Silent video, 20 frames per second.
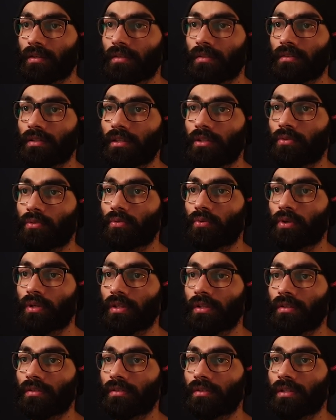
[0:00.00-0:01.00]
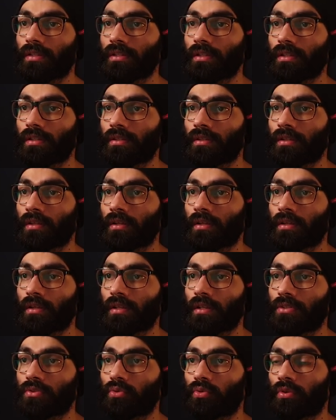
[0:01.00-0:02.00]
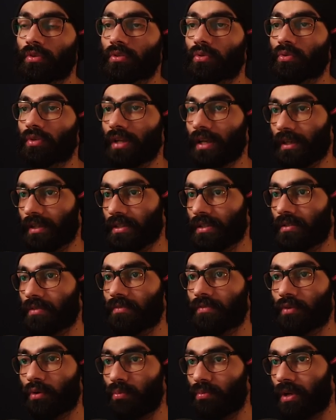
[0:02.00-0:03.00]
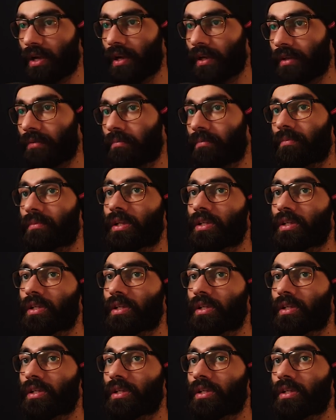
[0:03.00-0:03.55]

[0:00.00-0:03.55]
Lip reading: then you go in here and then it's going to text from time.